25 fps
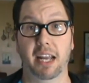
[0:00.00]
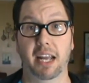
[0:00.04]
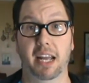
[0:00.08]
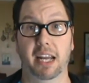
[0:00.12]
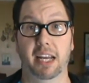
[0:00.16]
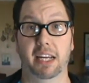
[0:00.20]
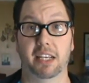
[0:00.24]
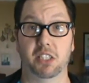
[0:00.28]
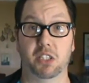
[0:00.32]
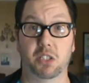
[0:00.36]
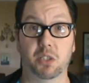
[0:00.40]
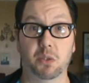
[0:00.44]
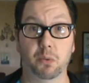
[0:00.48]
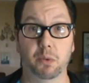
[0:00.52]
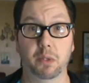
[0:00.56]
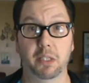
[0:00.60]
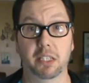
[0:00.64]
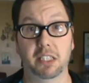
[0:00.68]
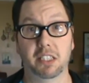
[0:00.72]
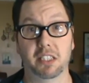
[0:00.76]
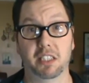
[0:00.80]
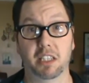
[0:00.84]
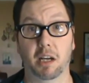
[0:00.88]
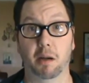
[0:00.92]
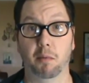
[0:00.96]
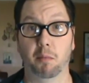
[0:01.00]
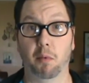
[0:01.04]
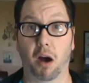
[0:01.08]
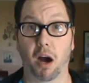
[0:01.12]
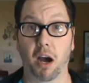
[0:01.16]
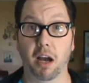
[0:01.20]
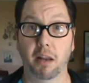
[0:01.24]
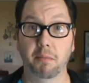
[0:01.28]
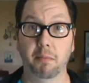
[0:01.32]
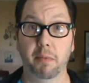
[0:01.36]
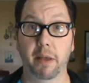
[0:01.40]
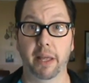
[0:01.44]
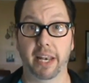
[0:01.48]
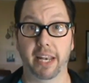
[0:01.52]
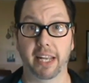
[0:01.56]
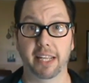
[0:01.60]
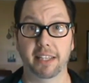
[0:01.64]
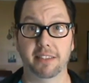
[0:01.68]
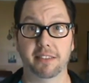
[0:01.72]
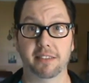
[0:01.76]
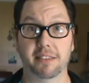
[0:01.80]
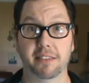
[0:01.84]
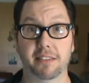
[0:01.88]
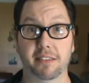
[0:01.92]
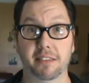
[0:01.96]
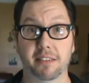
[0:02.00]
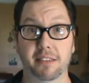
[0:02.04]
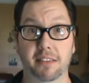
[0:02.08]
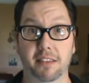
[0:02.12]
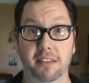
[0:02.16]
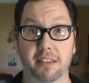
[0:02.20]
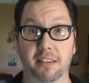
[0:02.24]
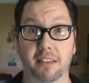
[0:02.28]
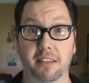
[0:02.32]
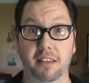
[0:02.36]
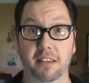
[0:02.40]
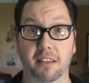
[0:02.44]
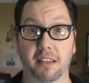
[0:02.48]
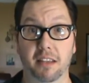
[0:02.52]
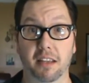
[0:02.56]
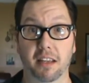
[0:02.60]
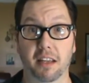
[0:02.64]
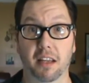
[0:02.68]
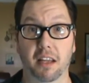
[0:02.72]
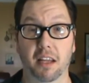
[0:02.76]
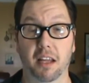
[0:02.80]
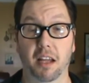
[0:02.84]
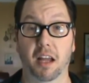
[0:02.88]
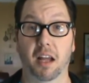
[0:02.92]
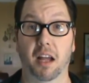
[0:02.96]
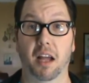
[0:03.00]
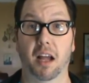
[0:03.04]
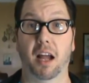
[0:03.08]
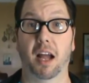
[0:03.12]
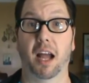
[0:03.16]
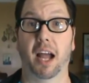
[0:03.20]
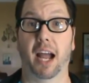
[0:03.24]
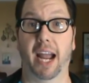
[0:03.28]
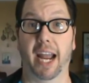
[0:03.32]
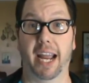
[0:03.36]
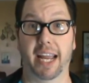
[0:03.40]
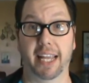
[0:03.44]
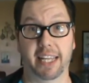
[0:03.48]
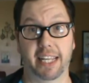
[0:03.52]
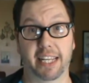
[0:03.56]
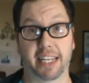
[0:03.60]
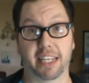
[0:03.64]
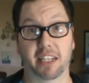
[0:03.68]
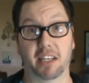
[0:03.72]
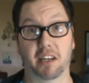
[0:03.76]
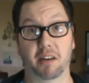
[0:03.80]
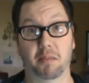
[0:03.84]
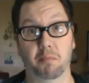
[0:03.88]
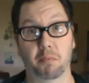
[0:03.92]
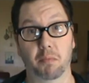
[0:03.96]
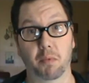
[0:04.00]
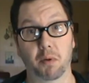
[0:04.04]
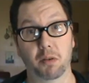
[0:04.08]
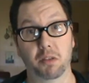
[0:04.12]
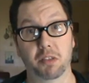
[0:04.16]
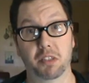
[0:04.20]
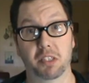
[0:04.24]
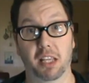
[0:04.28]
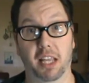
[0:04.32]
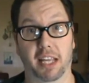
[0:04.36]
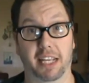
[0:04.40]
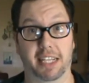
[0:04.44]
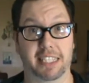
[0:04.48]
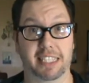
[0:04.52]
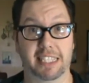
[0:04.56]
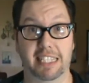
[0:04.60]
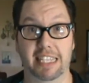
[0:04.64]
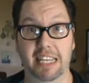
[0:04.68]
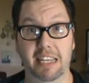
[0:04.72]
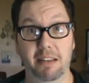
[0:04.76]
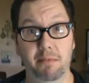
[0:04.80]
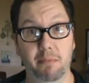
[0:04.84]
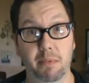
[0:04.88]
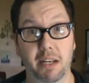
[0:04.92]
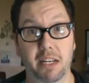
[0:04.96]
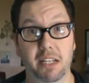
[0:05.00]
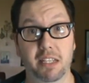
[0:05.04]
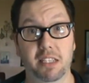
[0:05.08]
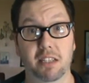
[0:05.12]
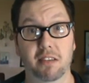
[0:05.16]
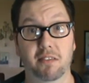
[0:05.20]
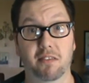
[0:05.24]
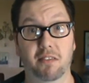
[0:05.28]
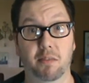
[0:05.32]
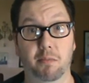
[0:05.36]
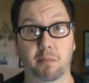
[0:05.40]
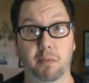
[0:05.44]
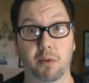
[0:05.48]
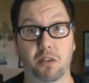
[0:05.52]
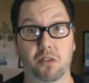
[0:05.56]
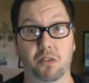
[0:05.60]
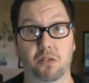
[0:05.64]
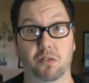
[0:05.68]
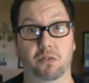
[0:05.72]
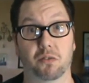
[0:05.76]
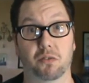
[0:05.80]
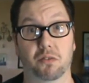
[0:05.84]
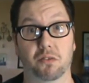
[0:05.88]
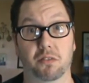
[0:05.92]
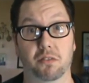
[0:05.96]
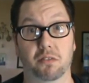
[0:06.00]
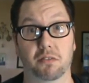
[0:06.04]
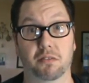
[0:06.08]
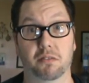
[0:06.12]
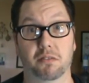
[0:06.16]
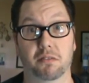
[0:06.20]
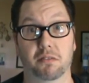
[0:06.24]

is 20 some odd minutes and then like 10 minutes of commercials.